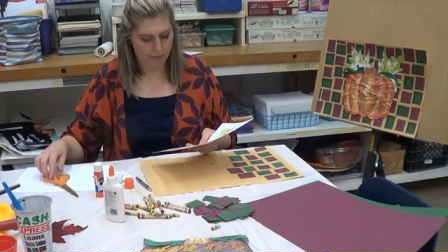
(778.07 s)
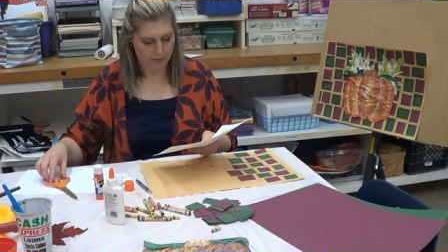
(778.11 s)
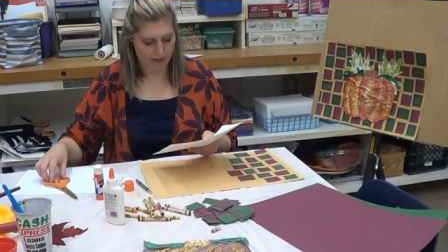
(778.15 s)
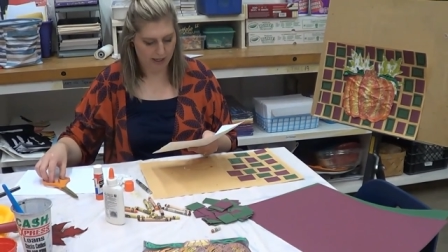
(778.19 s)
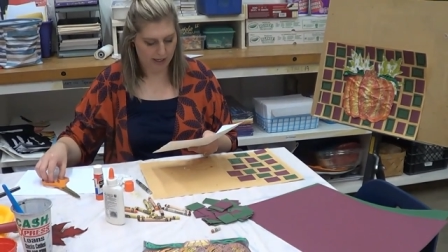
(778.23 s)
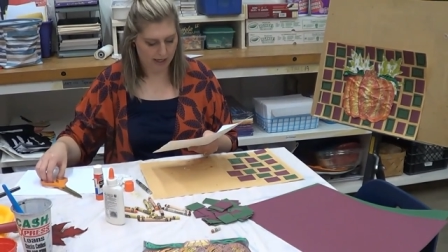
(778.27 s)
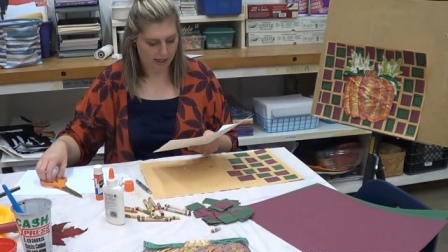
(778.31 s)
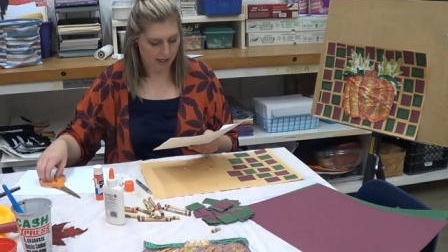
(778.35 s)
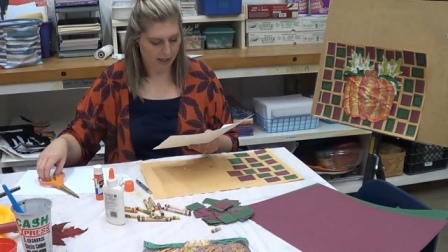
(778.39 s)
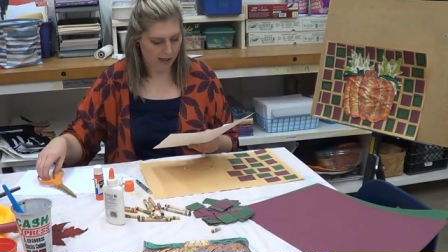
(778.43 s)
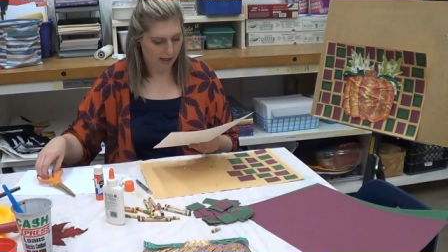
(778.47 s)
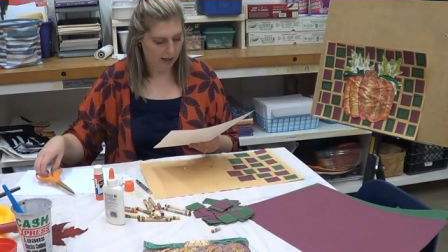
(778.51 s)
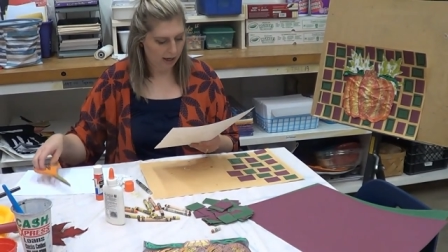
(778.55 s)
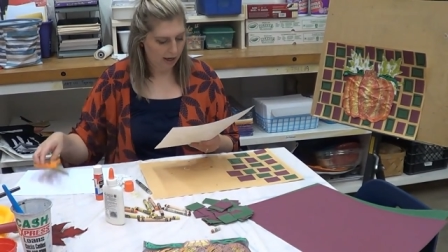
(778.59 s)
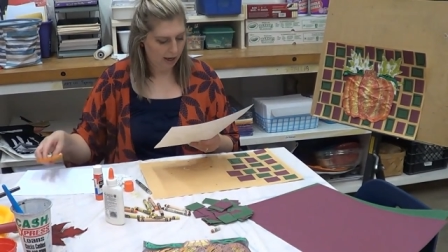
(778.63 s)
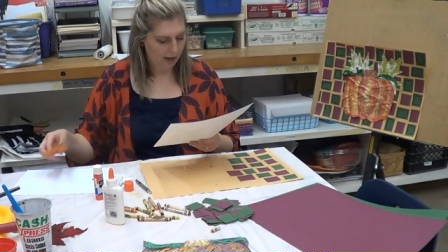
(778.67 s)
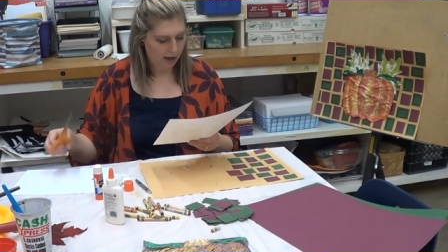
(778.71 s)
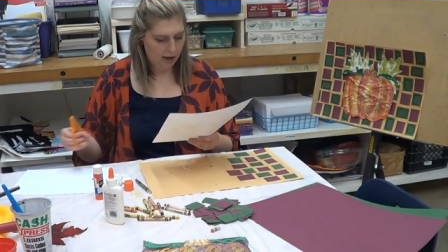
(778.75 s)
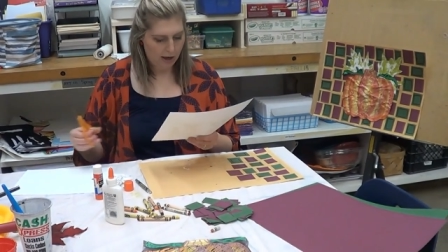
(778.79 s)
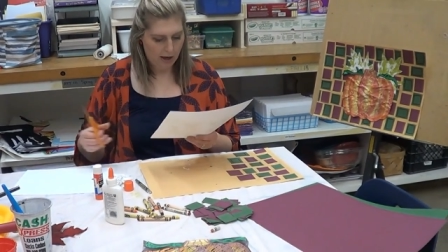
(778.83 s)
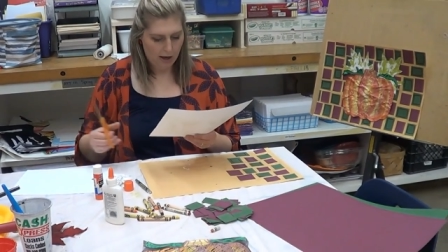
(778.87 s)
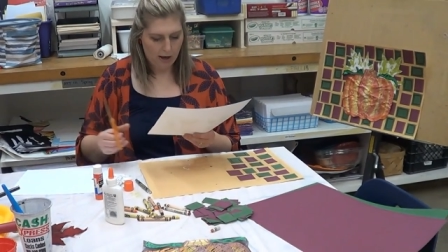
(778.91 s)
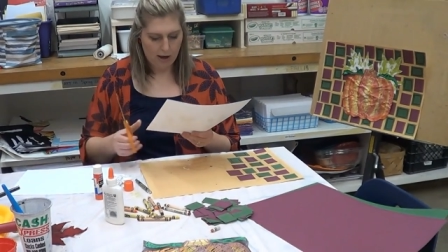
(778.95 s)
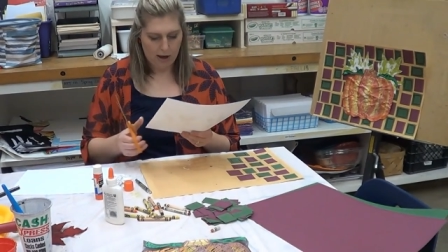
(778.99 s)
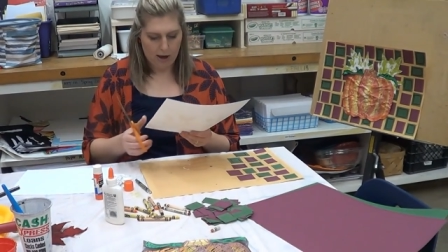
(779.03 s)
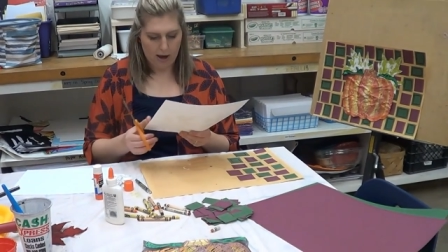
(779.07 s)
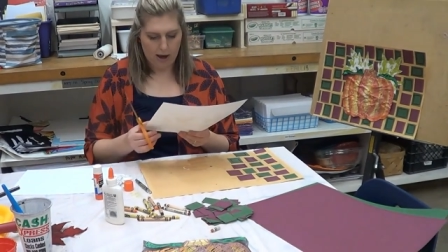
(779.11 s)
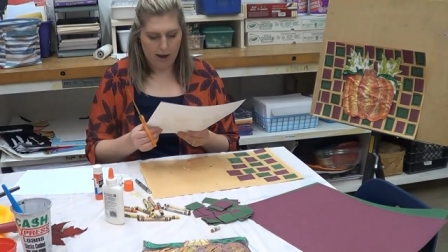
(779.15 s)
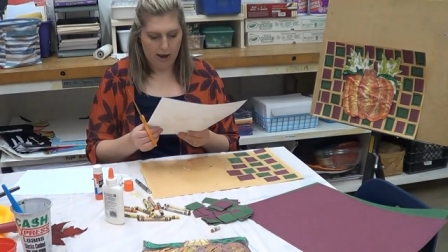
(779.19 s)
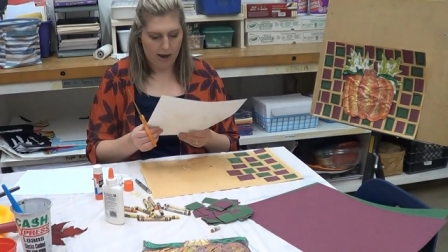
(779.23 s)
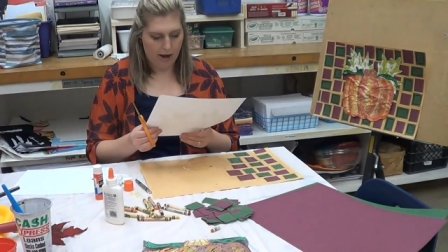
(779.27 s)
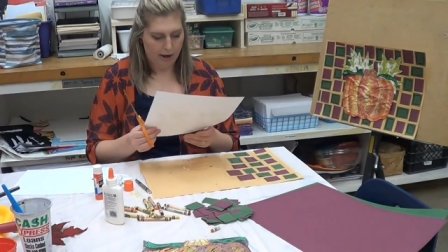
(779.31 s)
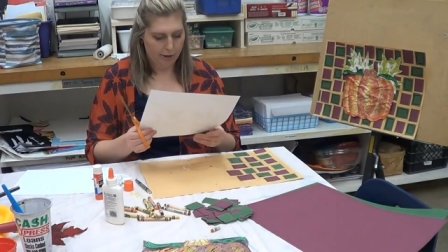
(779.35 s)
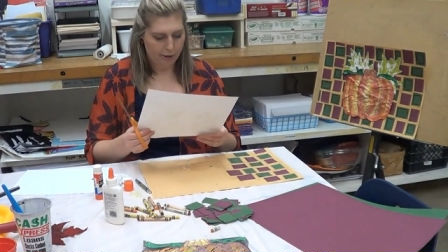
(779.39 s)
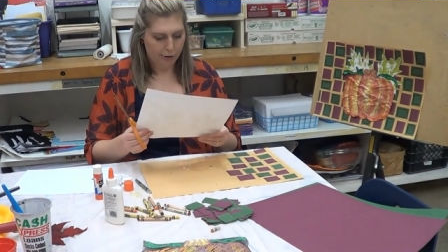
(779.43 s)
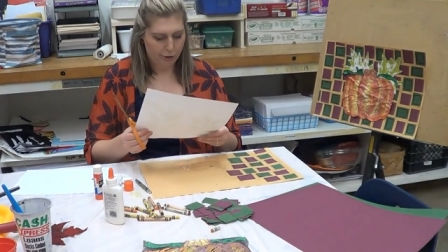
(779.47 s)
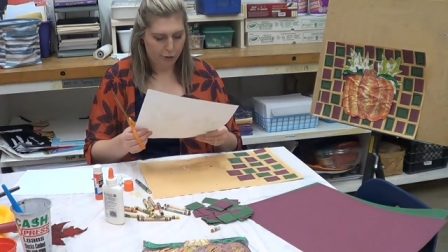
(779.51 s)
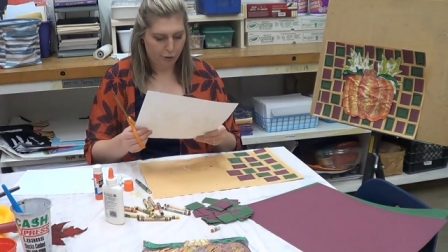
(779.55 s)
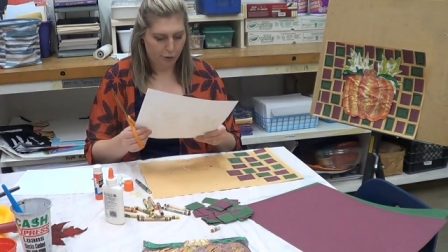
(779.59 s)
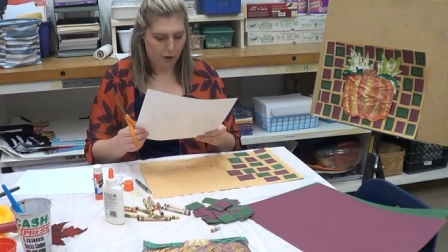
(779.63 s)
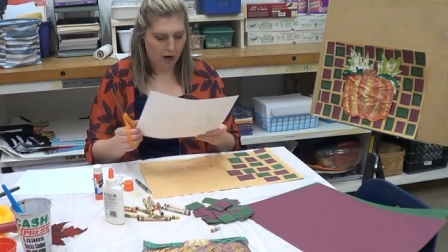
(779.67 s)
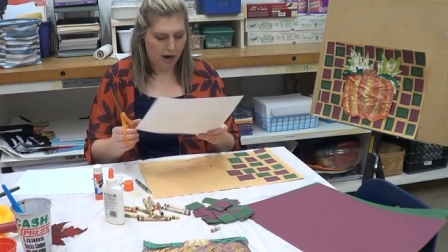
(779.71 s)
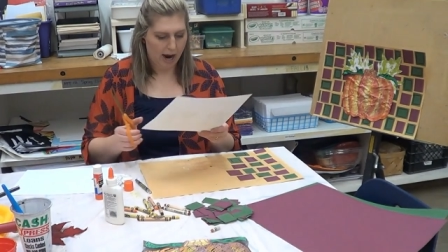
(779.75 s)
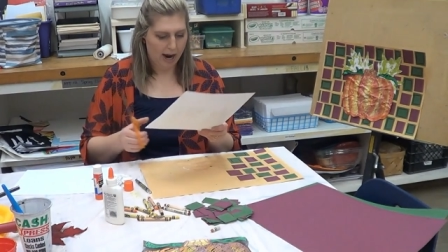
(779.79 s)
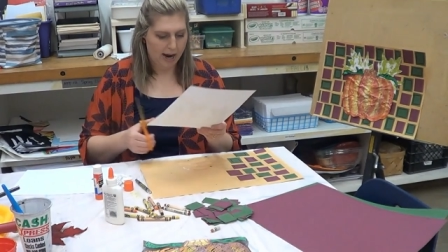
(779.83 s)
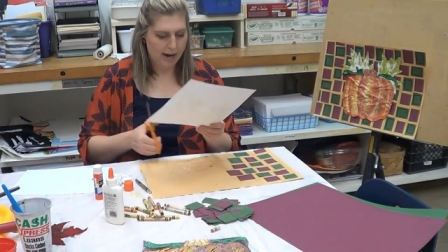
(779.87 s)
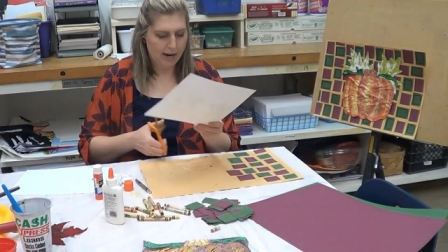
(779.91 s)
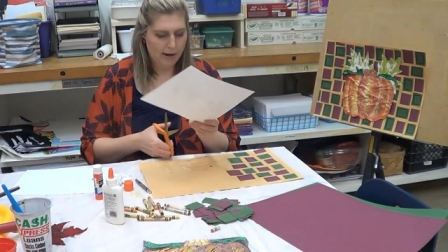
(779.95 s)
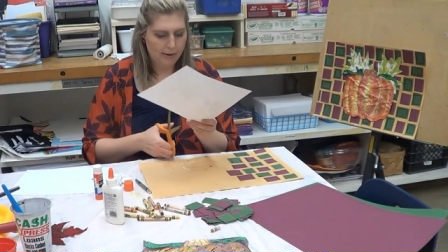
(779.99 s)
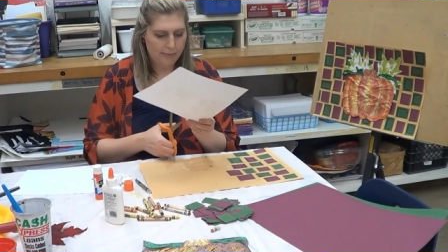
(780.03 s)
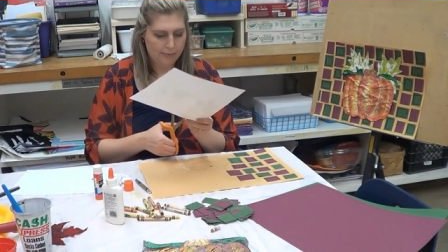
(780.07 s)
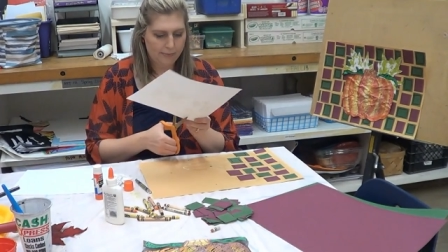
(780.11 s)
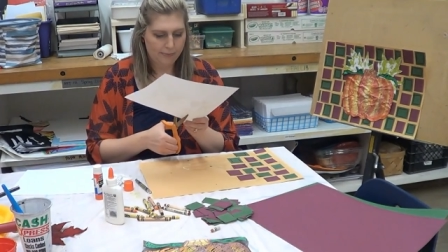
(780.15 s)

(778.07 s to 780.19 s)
be uh, dried.